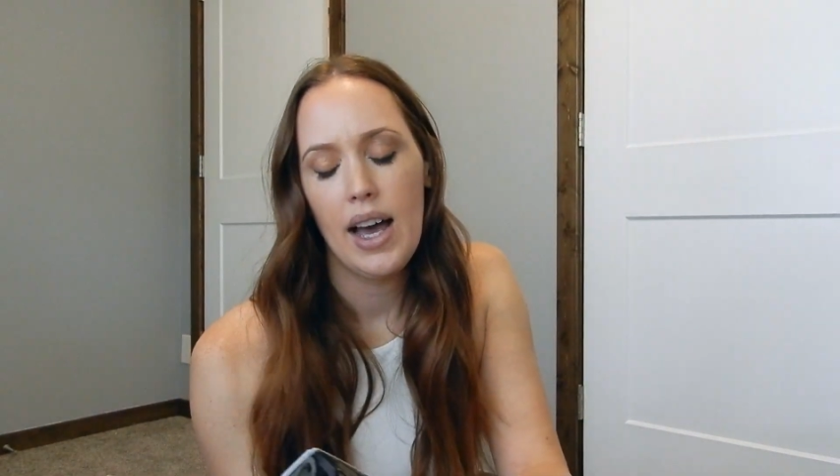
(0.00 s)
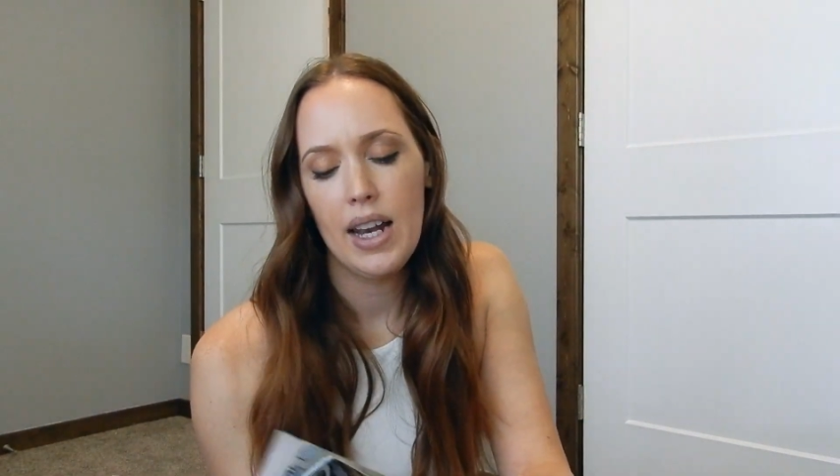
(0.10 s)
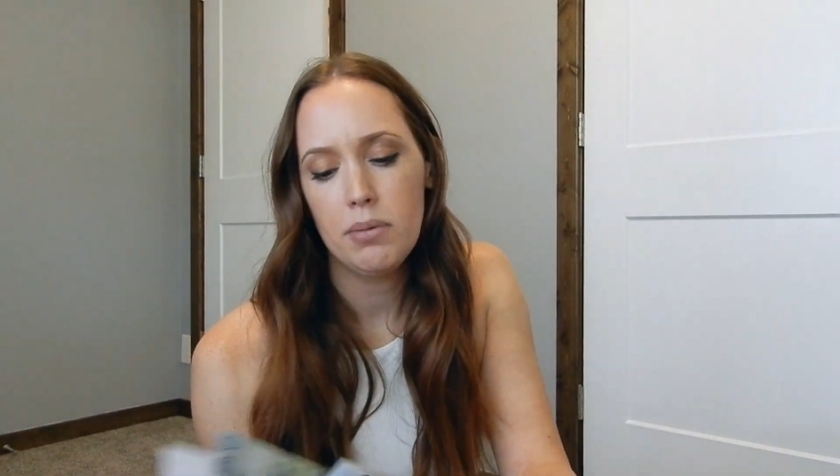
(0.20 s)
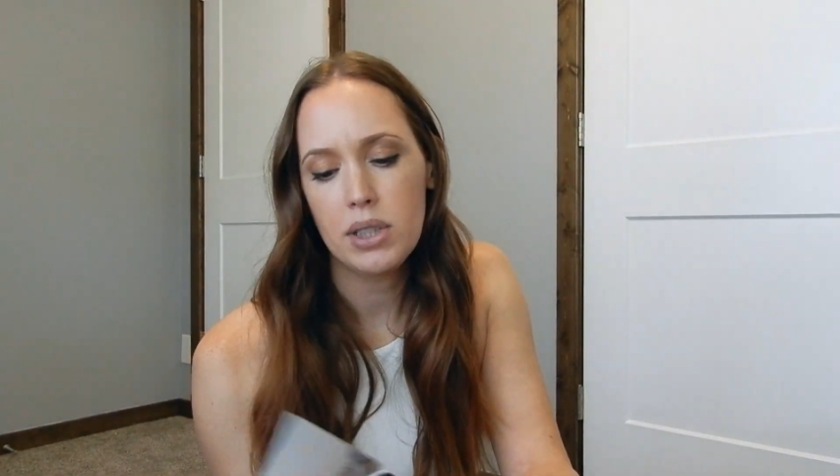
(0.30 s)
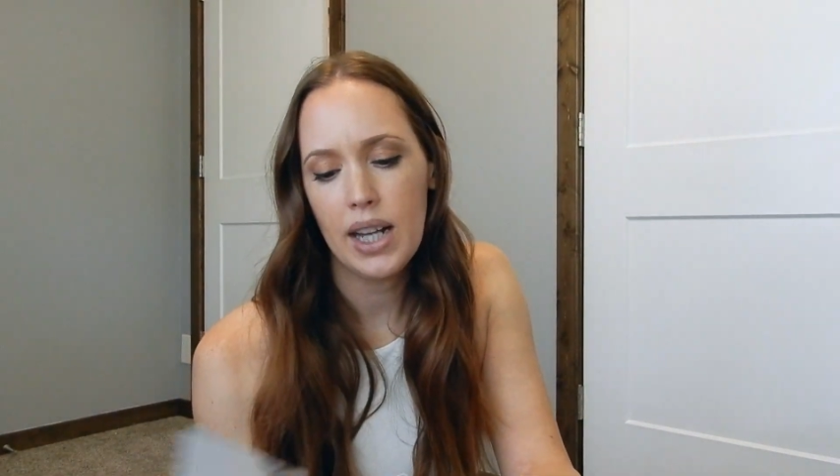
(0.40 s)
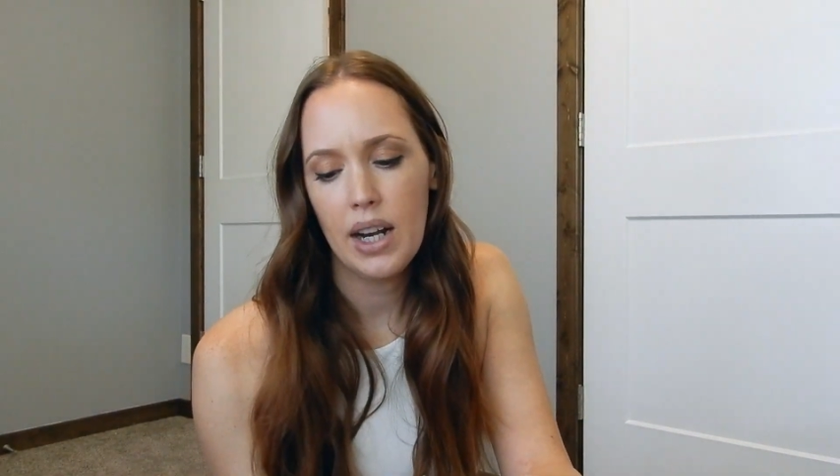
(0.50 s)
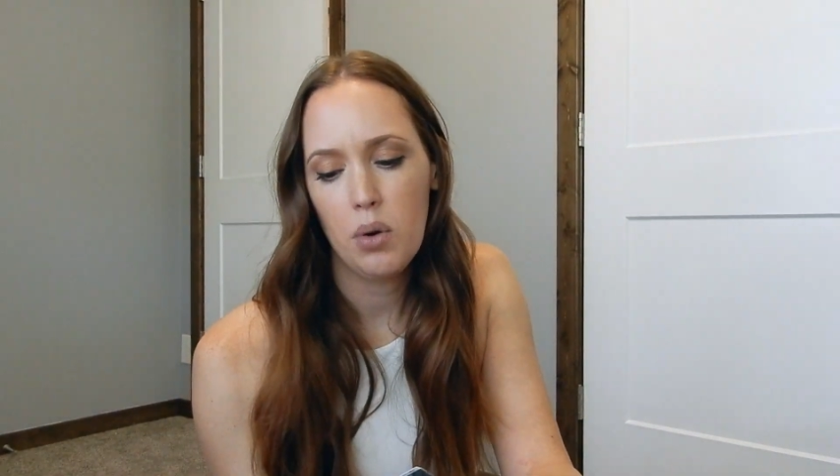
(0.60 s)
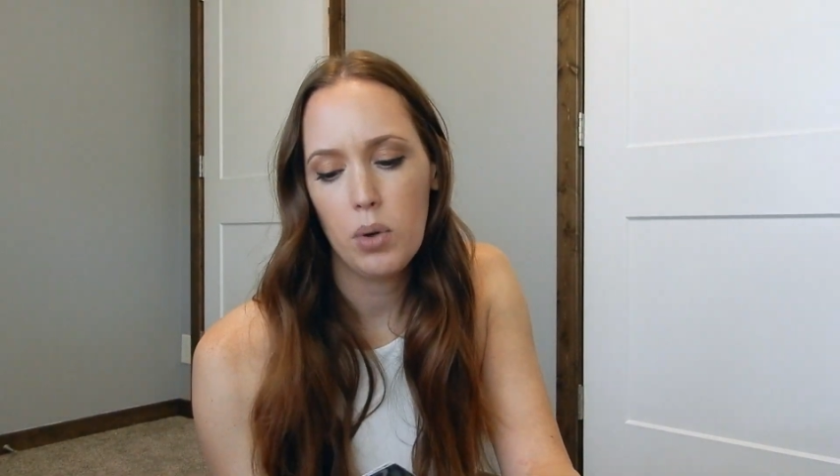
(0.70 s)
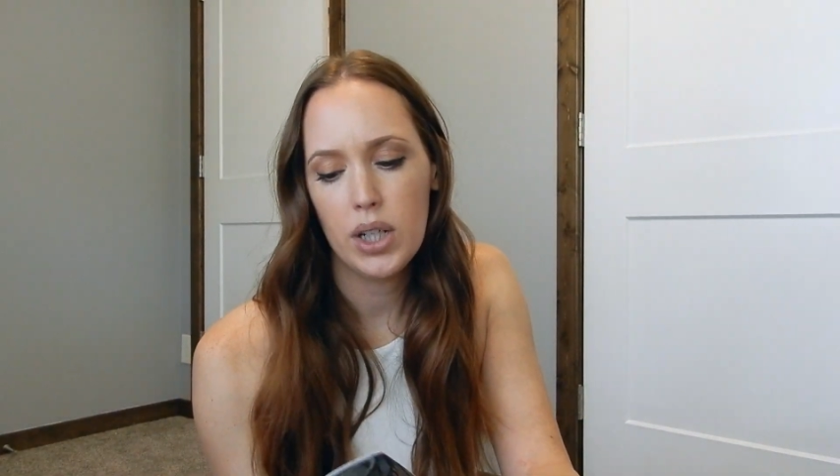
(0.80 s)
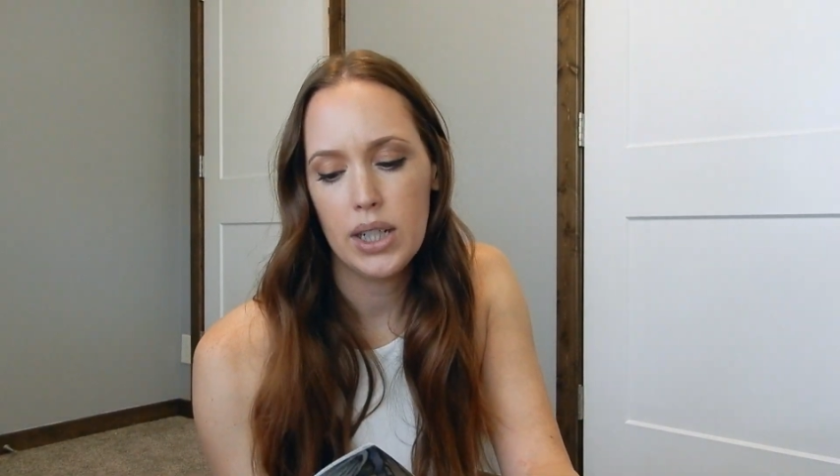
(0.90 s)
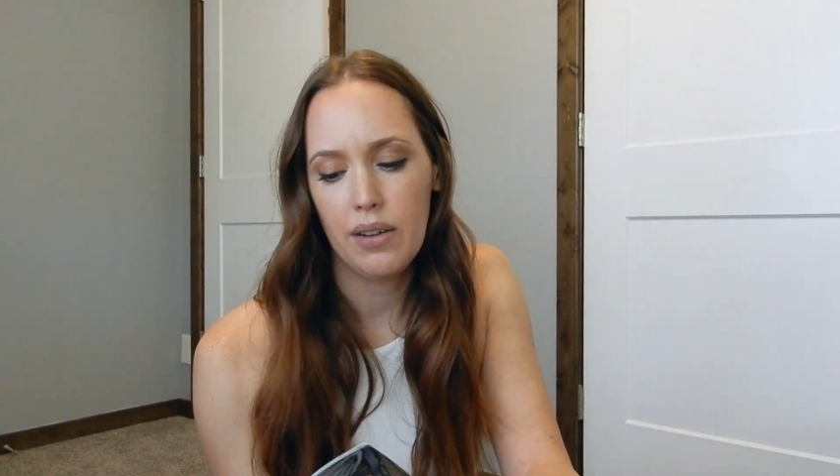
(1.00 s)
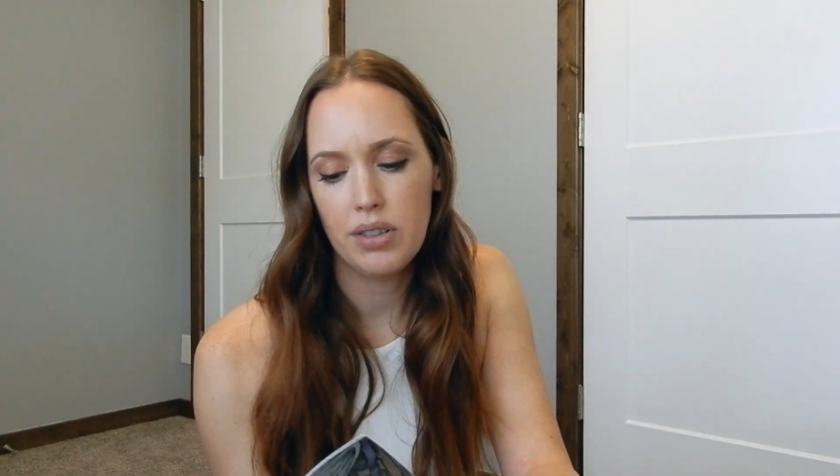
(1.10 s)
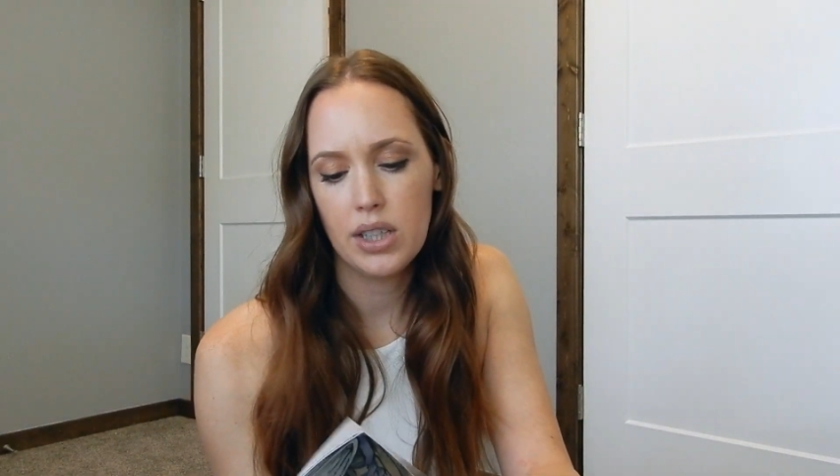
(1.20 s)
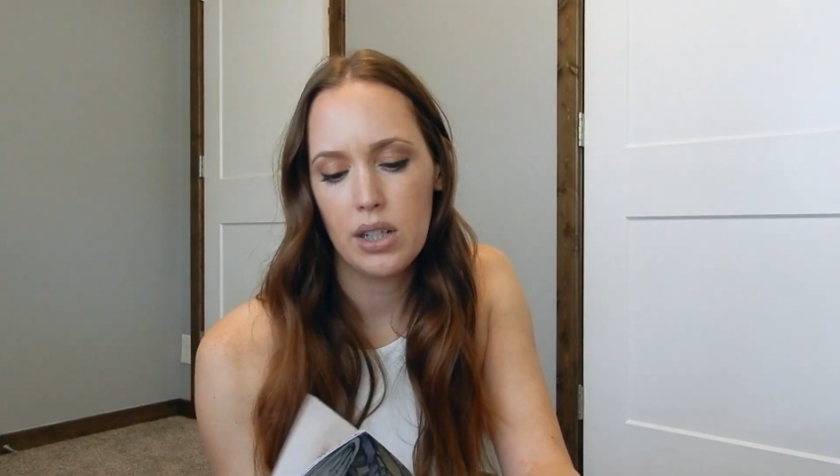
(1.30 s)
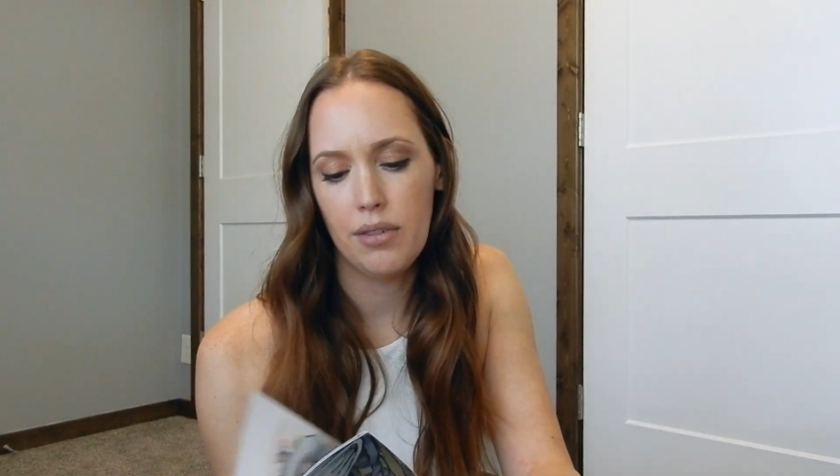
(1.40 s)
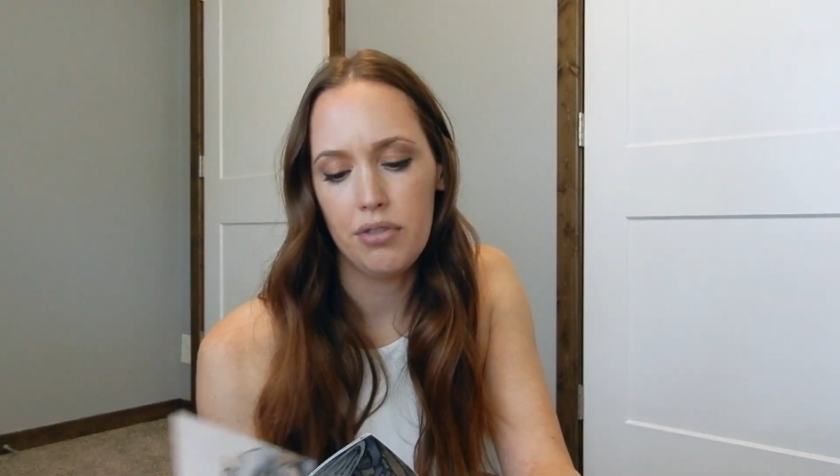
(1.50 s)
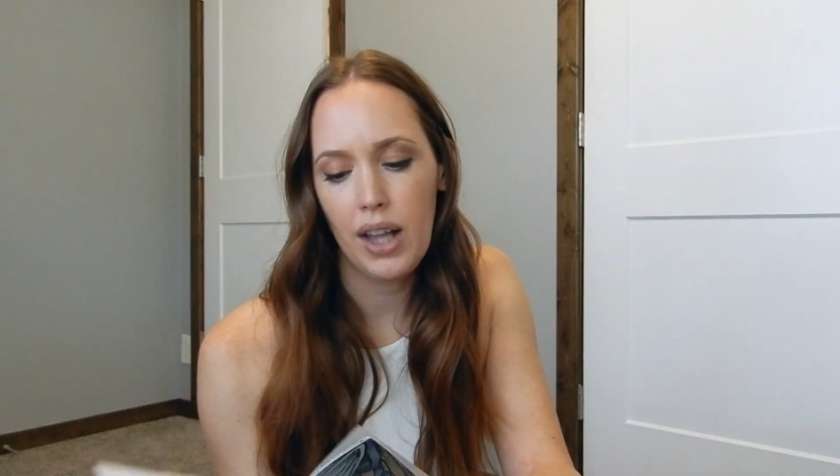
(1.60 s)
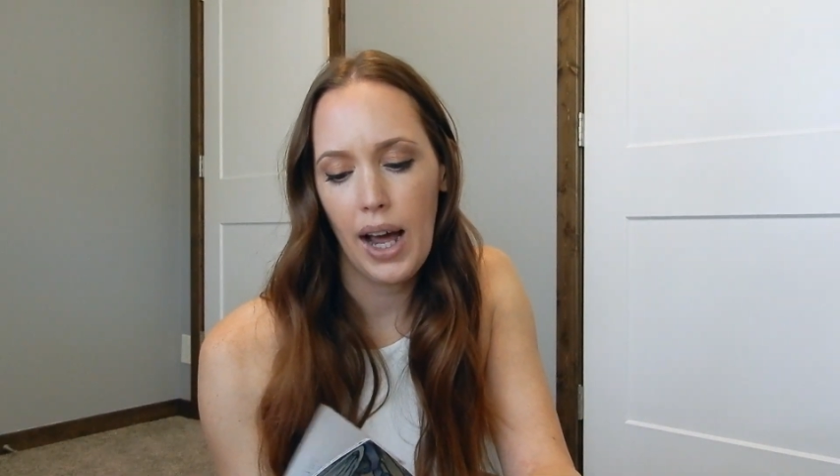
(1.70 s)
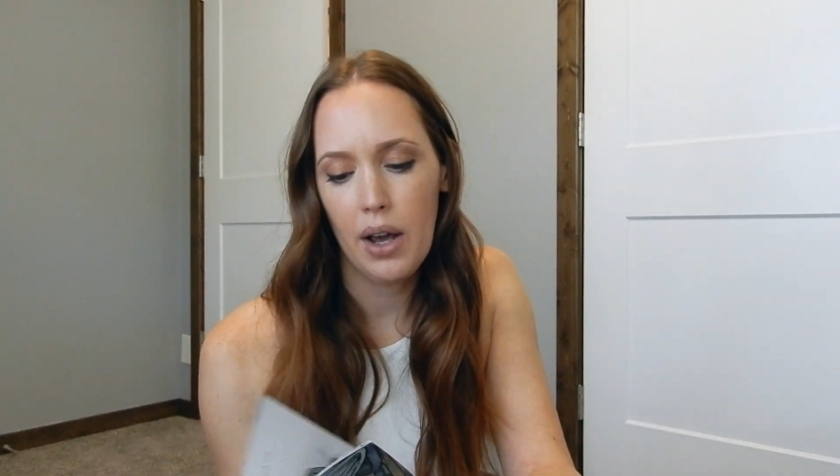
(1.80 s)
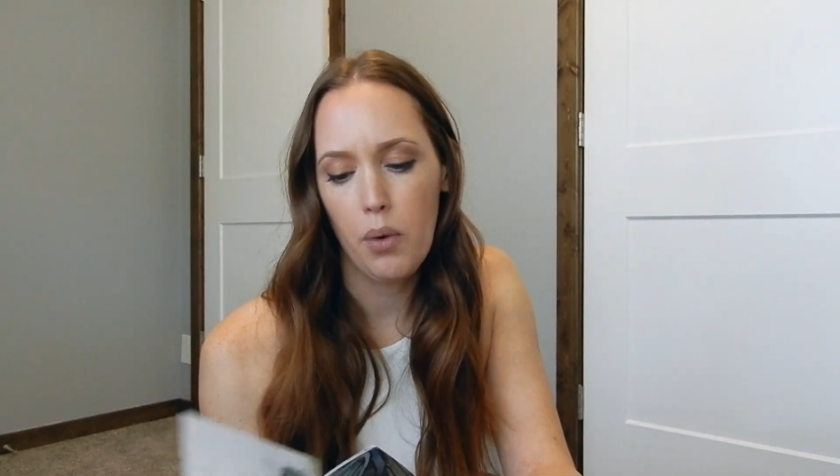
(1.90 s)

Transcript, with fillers: and I'm just kind of worried if it's gonna fly